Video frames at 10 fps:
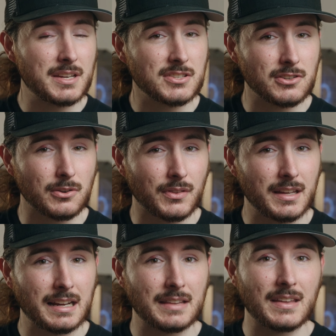isn't your
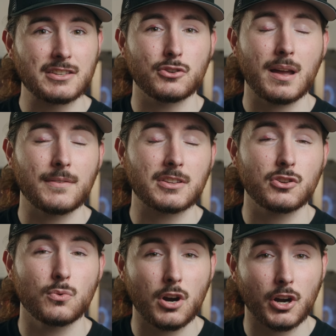thing, they do have a
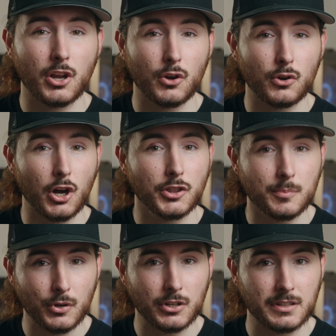QR code on the
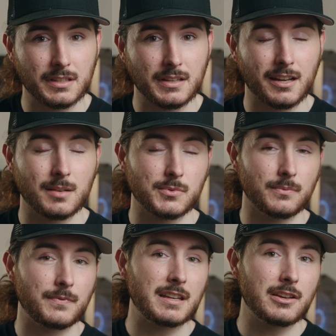booklet that comes
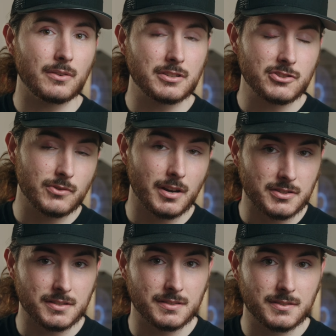with video
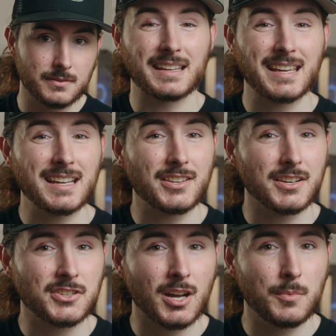instructions. The kit
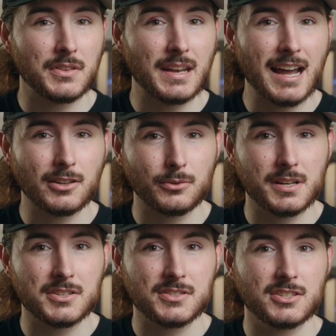does come with an Allen
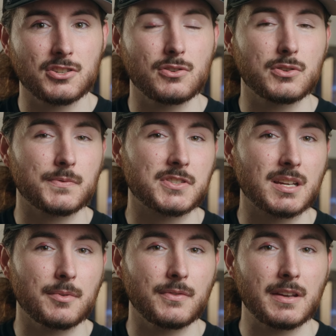wrench that you use for some of